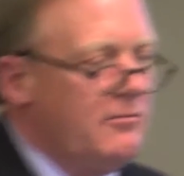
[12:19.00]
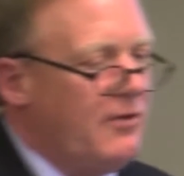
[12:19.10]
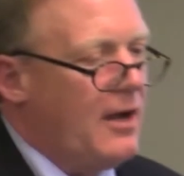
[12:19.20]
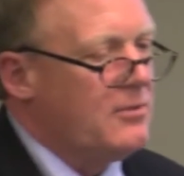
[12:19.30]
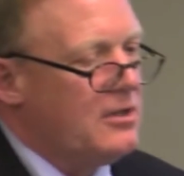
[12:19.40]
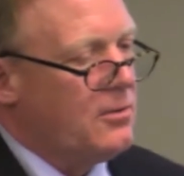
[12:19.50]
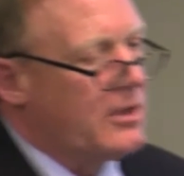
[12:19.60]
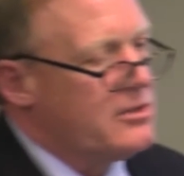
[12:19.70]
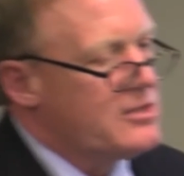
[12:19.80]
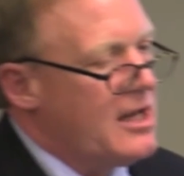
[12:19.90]
found an
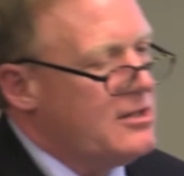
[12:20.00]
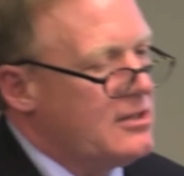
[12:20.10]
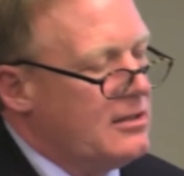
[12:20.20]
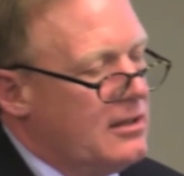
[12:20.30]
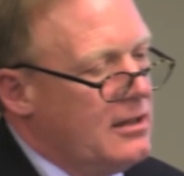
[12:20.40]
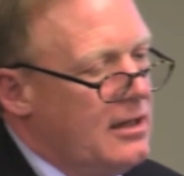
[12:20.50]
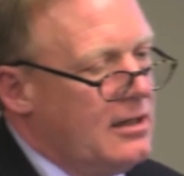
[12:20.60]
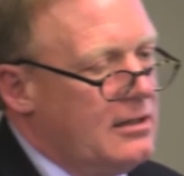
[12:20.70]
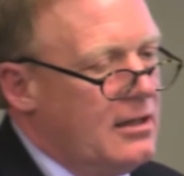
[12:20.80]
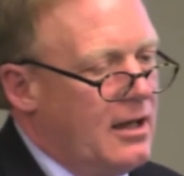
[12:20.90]
organization
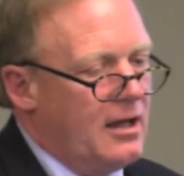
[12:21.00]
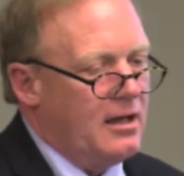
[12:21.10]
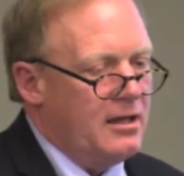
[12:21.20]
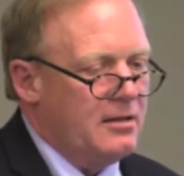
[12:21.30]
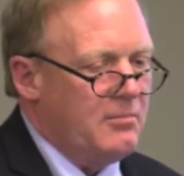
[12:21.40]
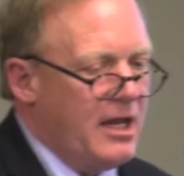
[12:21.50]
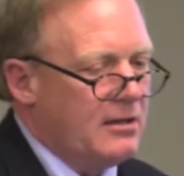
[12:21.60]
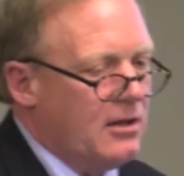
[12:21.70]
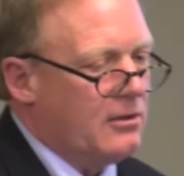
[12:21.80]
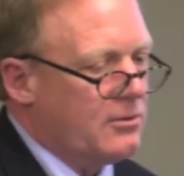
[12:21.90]
in
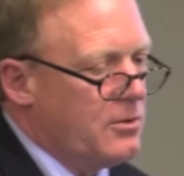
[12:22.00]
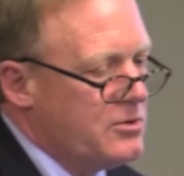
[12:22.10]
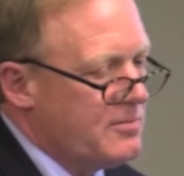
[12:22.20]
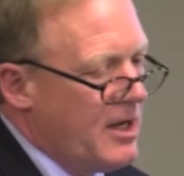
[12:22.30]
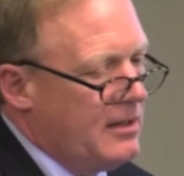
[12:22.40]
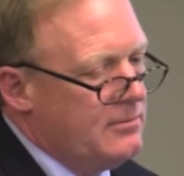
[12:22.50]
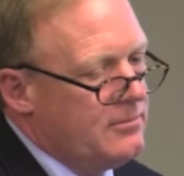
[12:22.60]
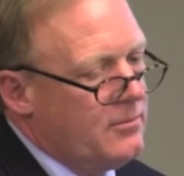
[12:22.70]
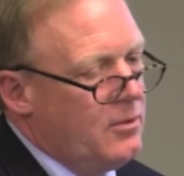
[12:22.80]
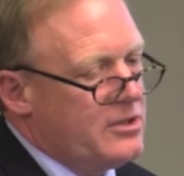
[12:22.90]
Maine called Cruise
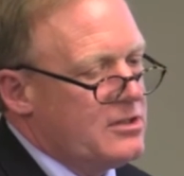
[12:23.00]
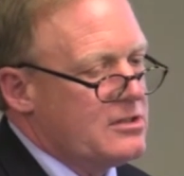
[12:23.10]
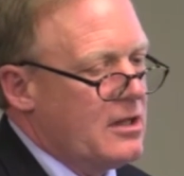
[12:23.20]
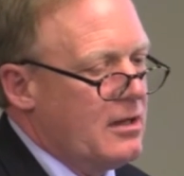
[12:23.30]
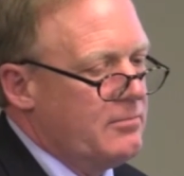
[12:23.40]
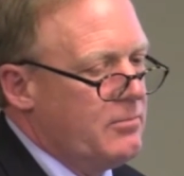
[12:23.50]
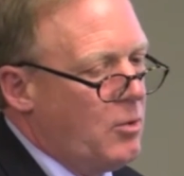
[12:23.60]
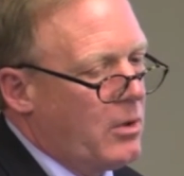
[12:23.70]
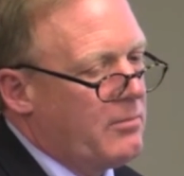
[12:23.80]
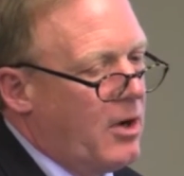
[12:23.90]
Maine, which is a
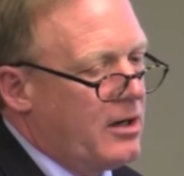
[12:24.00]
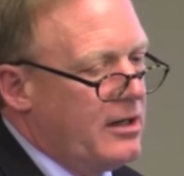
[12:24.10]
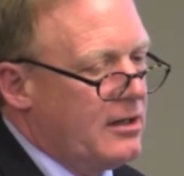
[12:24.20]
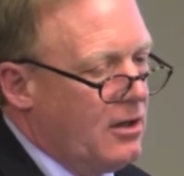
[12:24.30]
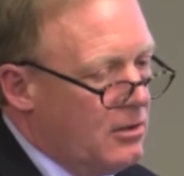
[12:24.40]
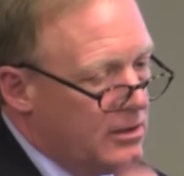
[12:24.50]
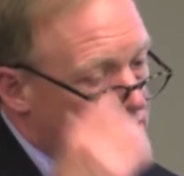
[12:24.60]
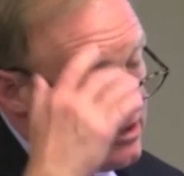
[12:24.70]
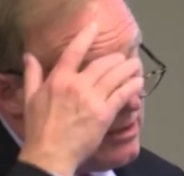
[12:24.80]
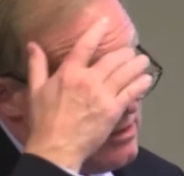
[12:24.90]
port marketing
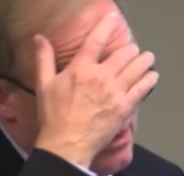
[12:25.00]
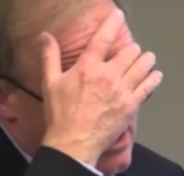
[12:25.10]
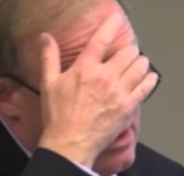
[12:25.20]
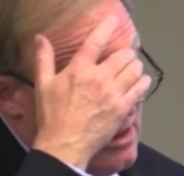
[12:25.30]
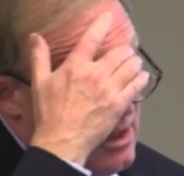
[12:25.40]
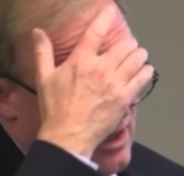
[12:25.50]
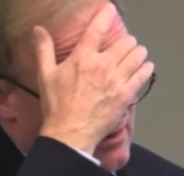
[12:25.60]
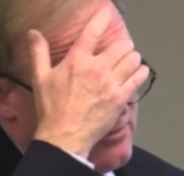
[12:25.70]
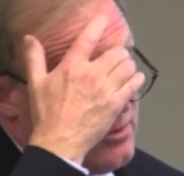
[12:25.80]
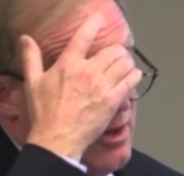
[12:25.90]
coalition
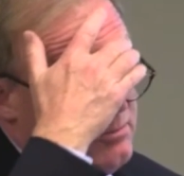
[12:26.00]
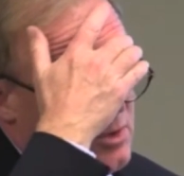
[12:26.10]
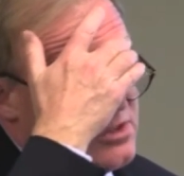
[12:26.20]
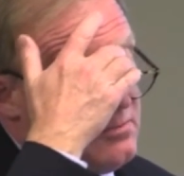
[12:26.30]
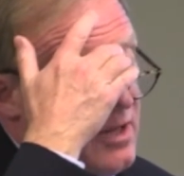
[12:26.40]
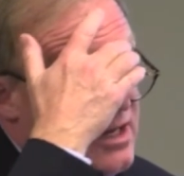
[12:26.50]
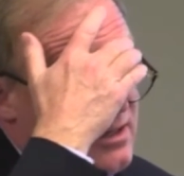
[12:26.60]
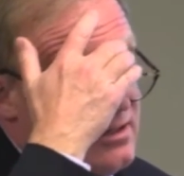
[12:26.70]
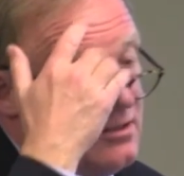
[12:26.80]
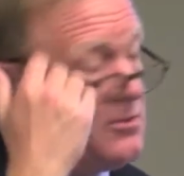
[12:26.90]
of 12 ports in
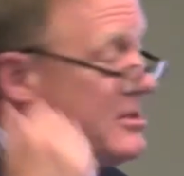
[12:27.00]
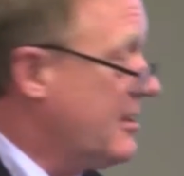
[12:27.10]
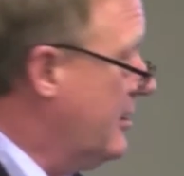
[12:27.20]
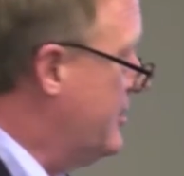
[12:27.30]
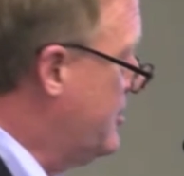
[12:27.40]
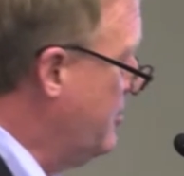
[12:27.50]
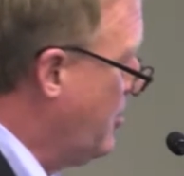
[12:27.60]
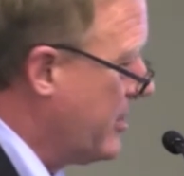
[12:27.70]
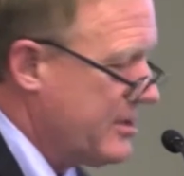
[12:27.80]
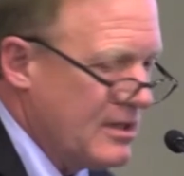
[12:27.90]
Maine and, interestingly, 2
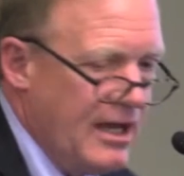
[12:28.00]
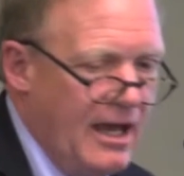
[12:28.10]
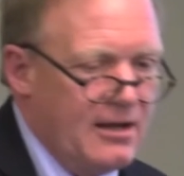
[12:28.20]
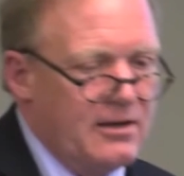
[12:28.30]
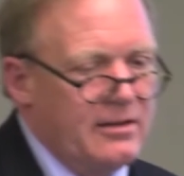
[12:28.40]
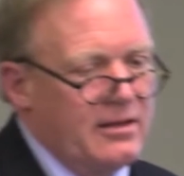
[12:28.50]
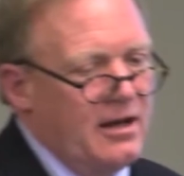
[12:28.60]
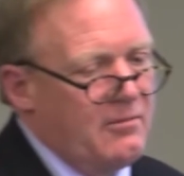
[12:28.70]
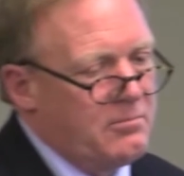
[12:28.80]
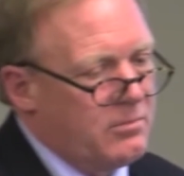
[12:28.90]
ports in Canada that
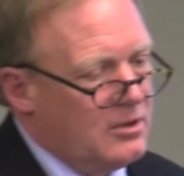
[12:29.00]
have